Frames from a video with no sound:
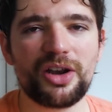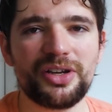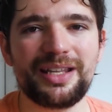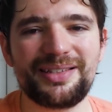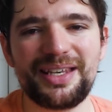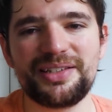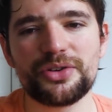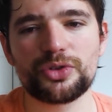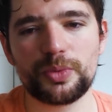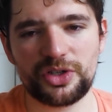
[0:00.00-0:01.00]
it's
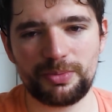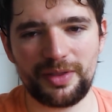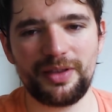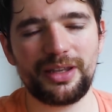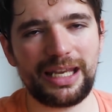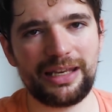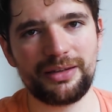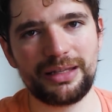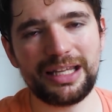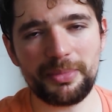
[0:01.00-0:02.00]
easier to reach Mythic
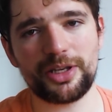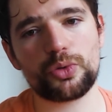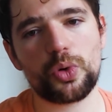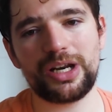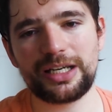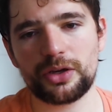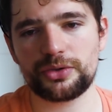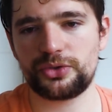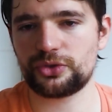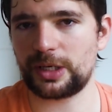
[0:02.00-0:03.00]
in Limited or in
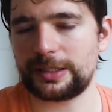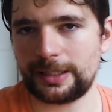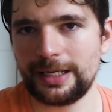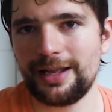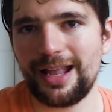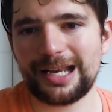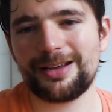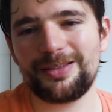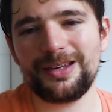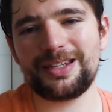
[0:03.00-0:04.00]
Constricted. And
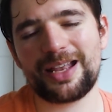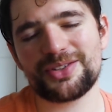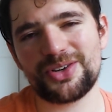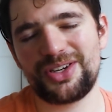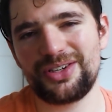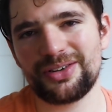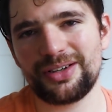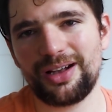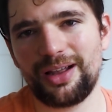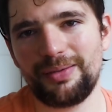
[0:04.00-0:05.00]
I think the answer
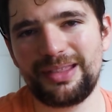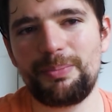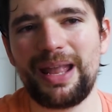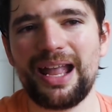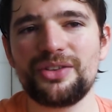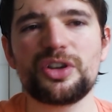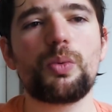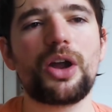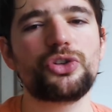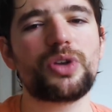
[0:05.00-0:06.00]
here depends
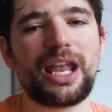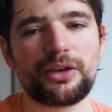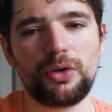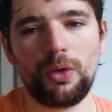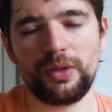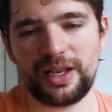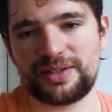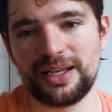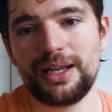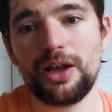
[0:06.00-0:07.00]
on what your end goal
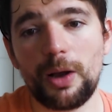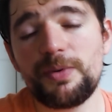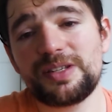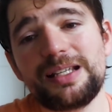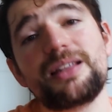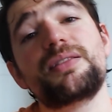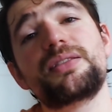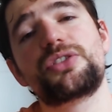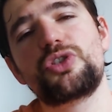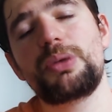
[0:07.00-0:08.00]
is. Obviously, this is
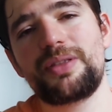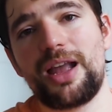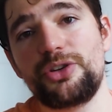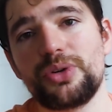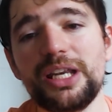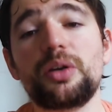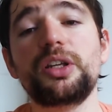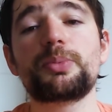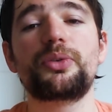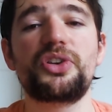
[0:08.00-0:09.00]
assuming that you're
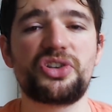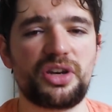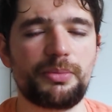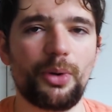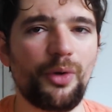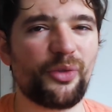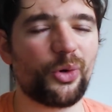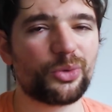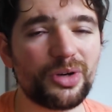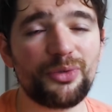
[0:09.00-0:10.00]
equally proficient in both
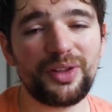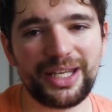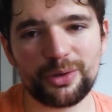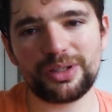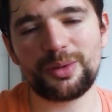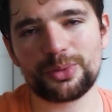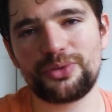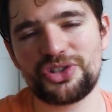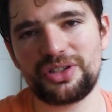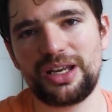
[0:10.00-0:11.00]
or roughly equally
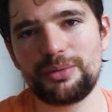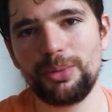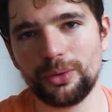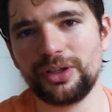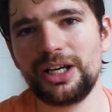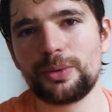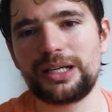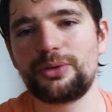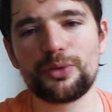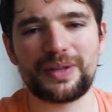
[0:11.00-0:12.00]
proficient in both,
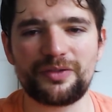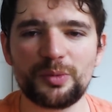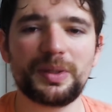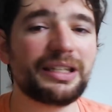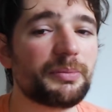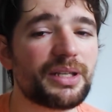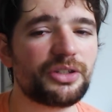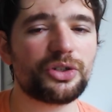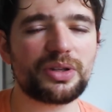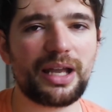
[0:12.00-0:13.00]
right? If you've never played Limited
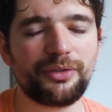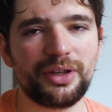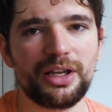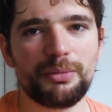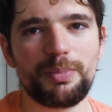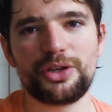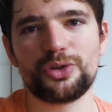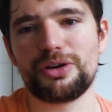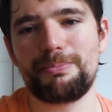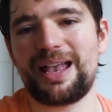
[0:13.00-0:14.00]
in your life, but
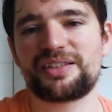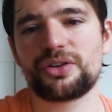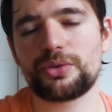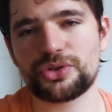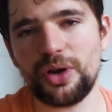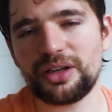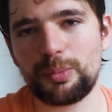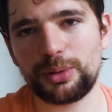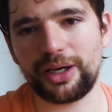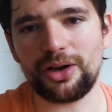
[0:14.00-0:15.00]
you're a master
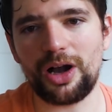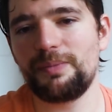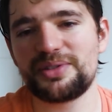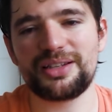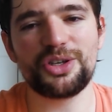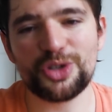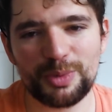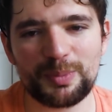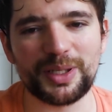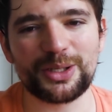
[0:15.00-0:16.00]
Constricted player, obviously you should
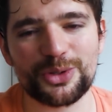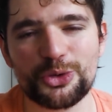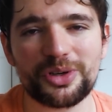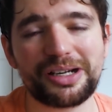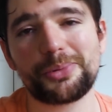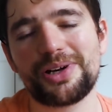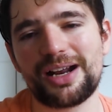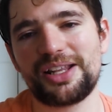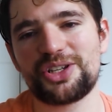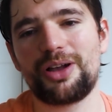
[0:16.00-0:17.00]
be playing Constricted
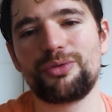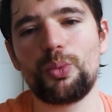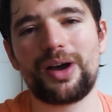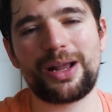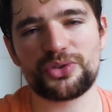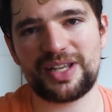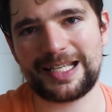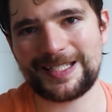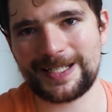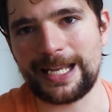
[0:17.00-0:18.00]
regardless of what else I
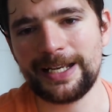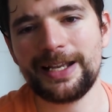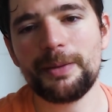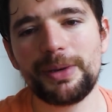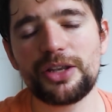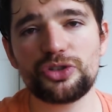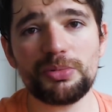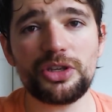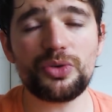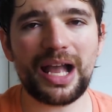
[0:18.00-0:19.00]
say. But
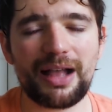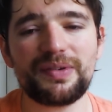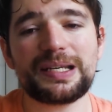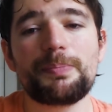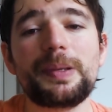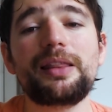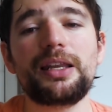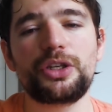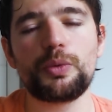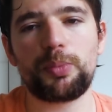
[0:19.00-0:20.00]
assuming you have the
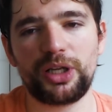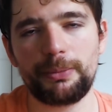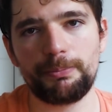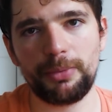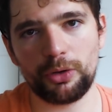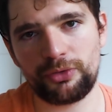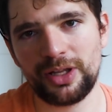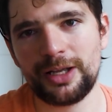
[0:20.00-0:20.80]
ability to play both,